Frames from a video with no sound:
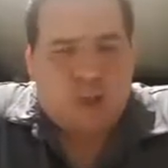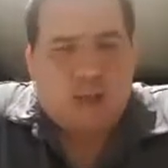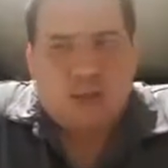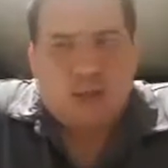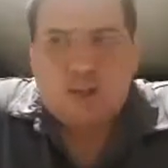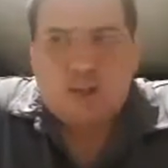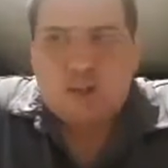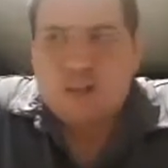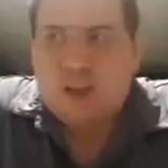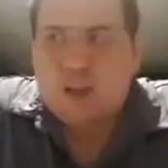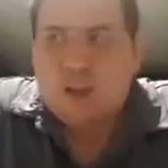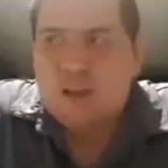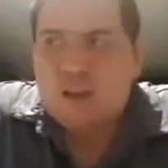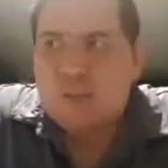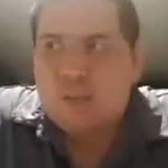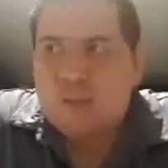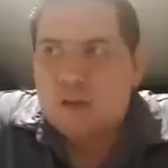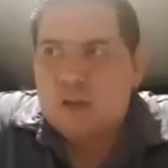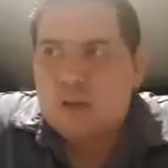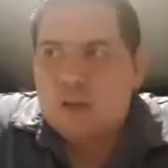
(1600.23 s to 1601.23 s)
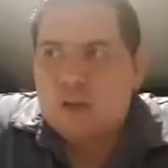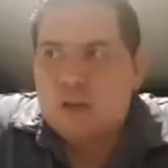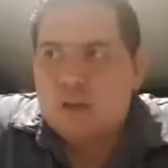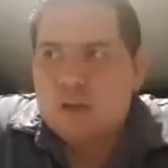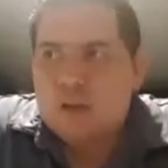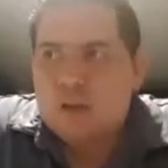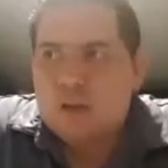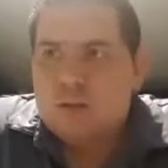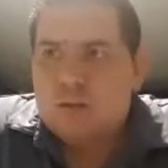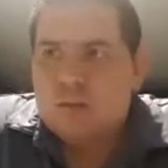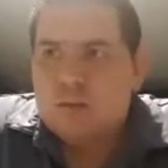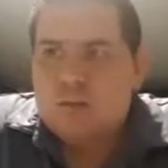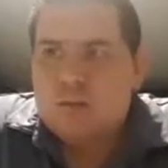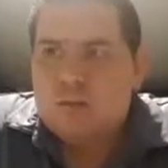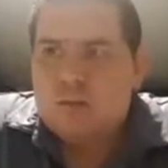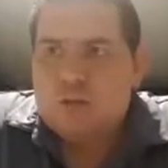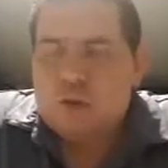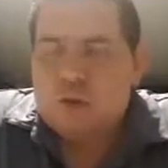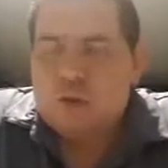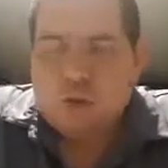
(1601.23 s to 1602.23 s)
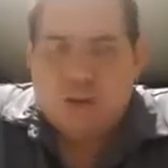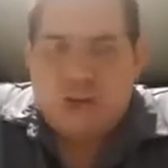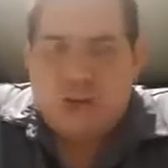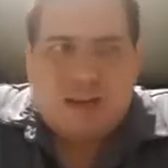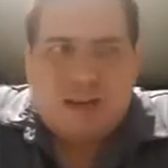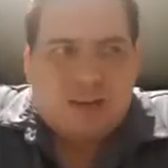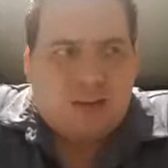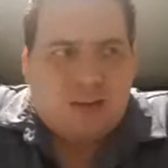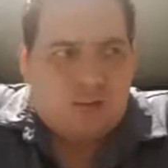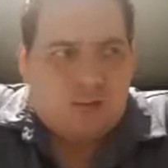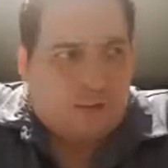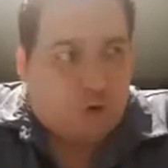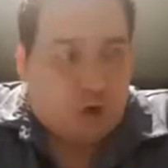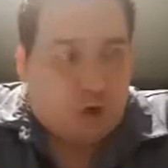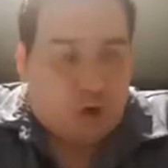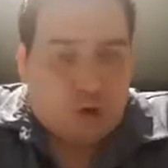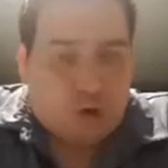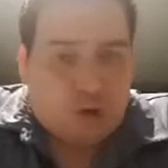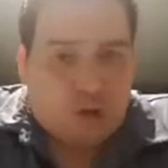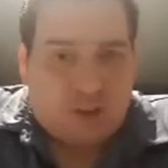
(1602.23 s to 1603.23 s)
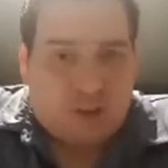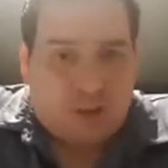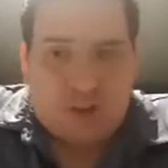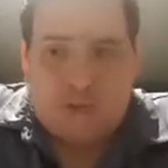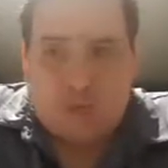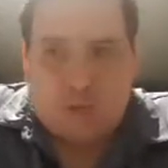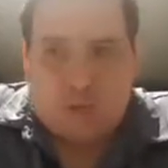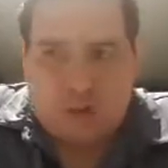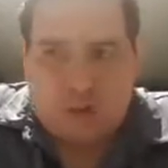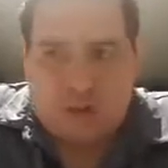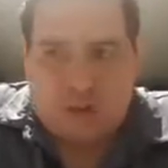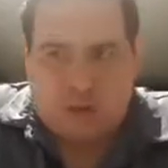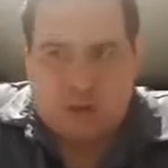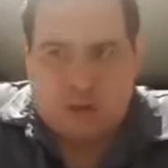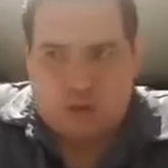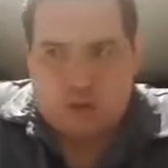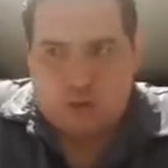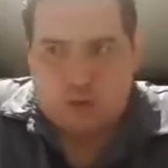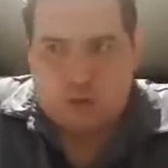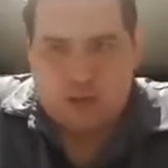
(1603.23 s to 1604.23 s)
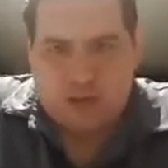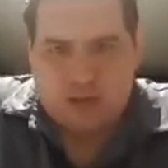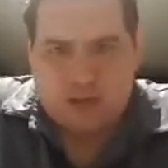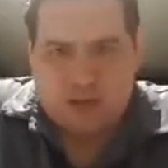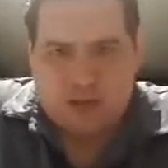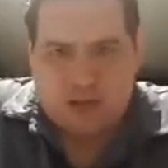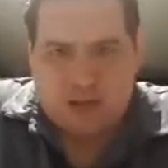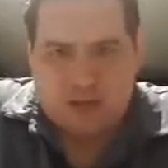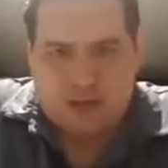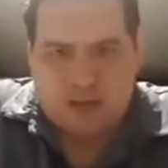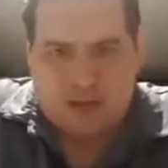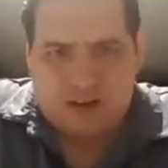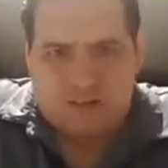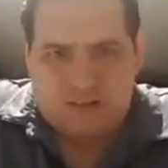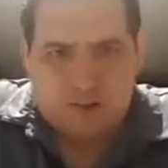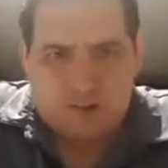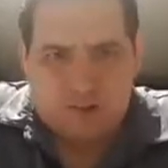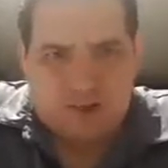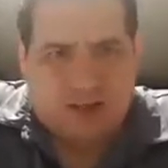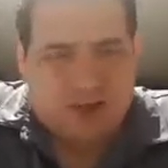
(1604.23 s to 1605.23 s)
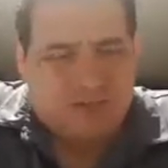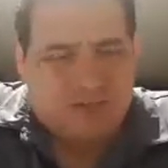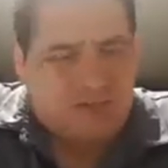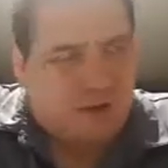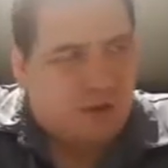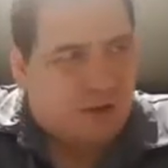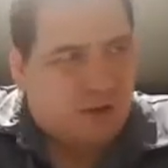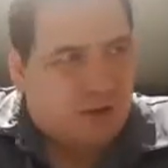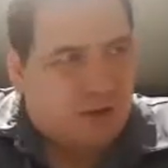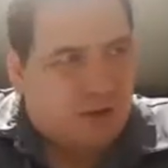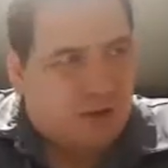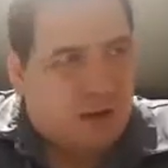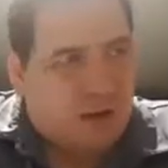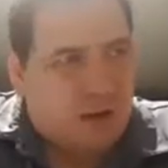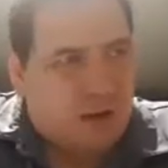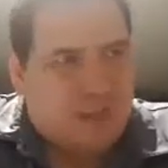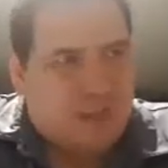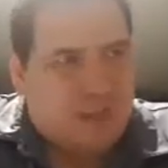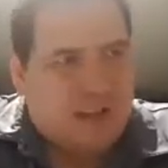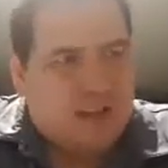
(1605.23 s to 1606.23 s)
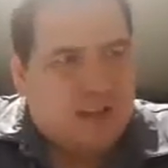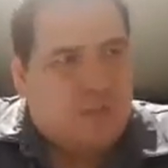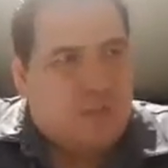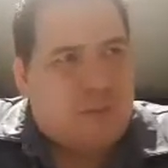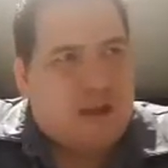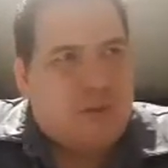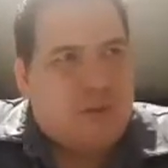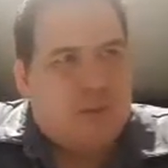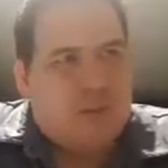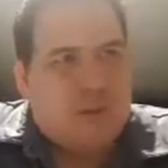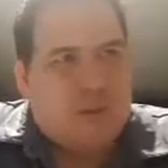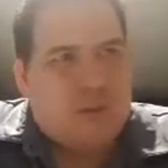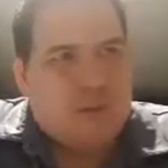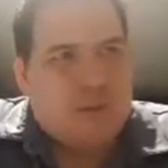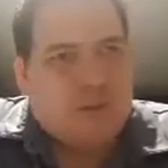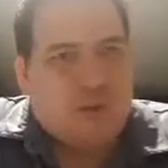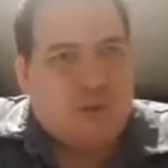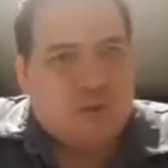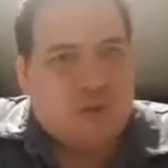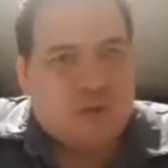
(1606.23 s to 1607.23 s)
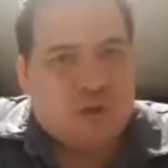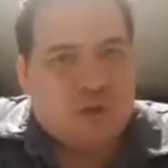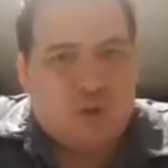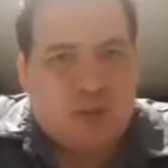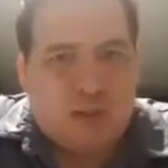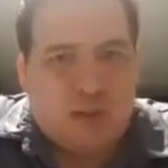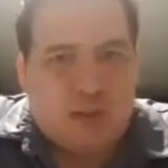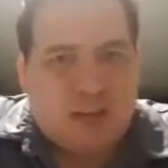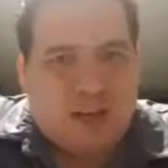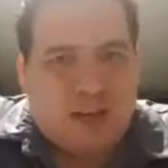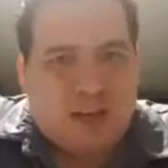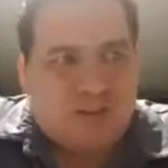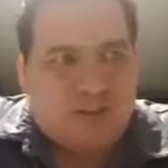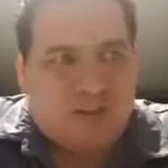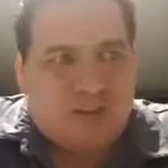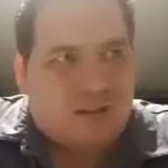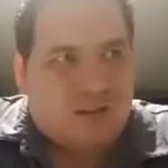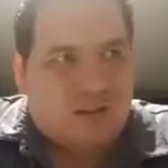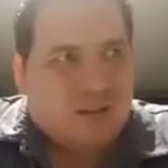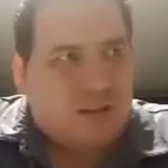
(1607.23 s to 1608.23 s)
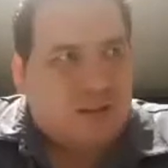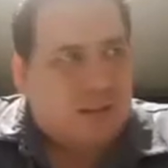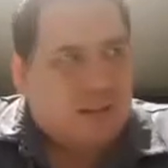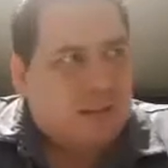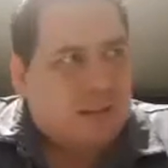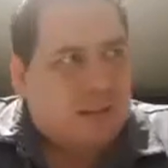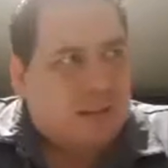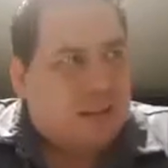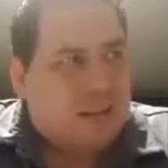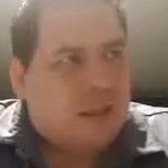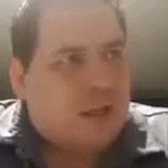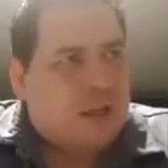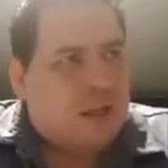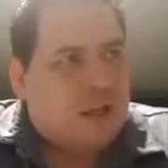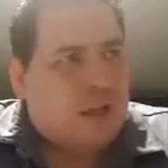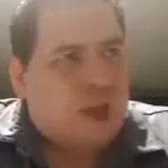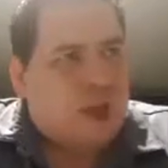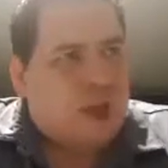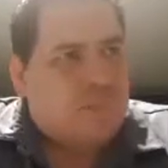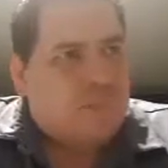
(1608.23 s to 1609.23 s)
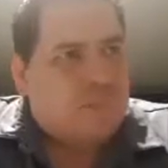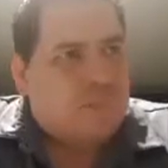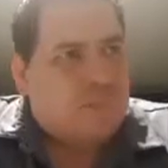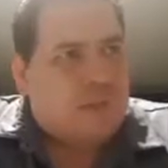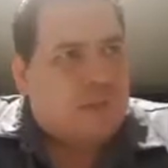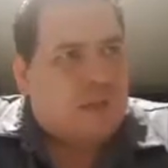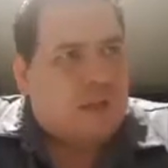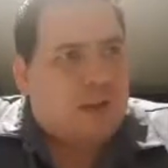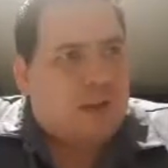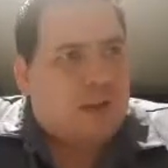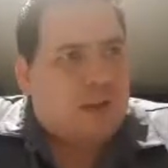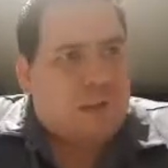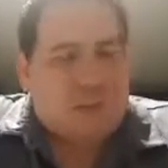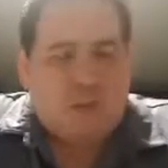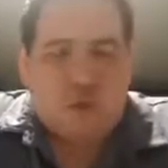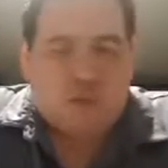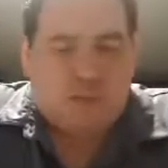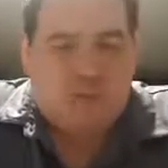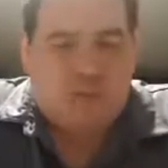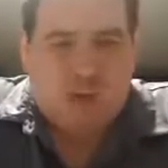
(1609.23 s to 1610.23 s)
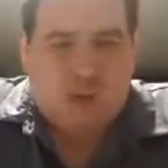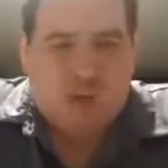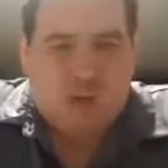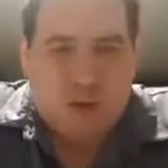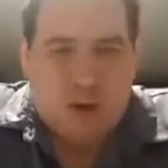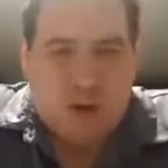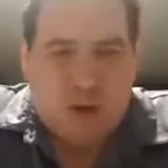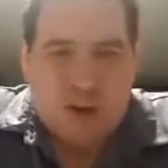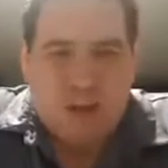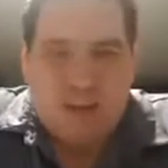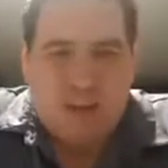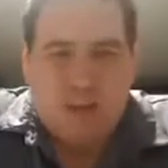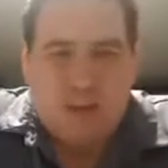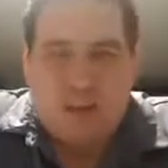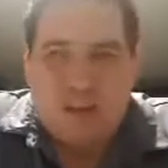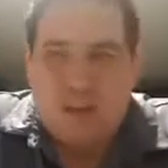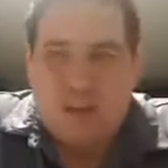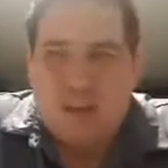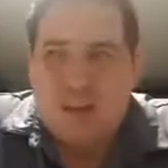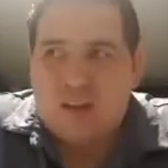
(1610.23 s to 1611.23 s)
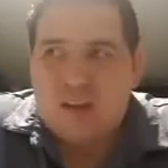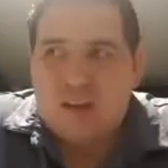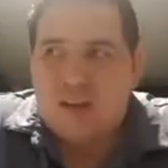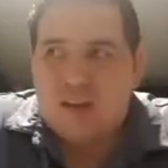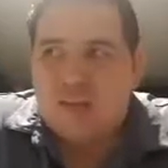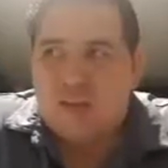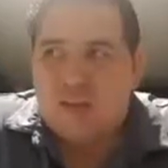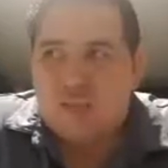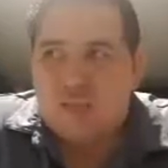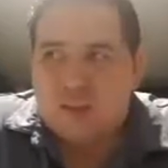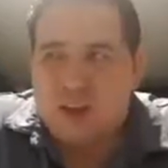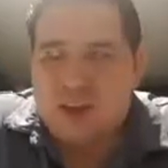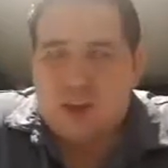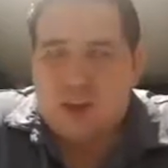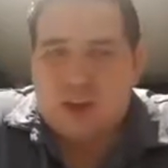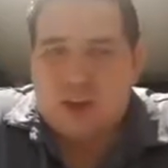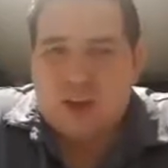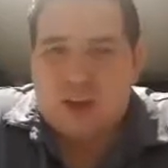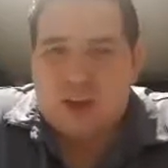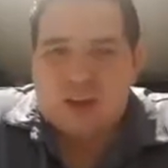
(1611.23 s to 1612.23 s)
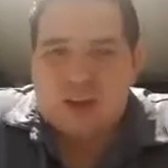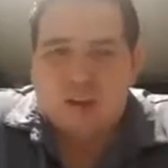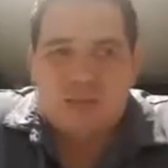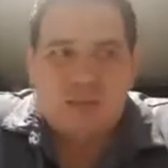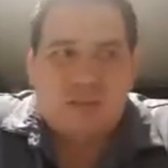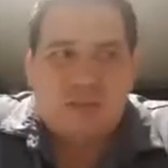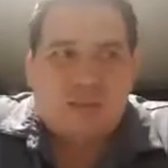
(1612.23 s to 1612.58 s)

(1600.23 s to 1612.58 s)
That you guys, unfortunately, never looked like you were going to win the game. You never looked like really creating a massive amount and troubling Astor. And they just found a way. They created a chance.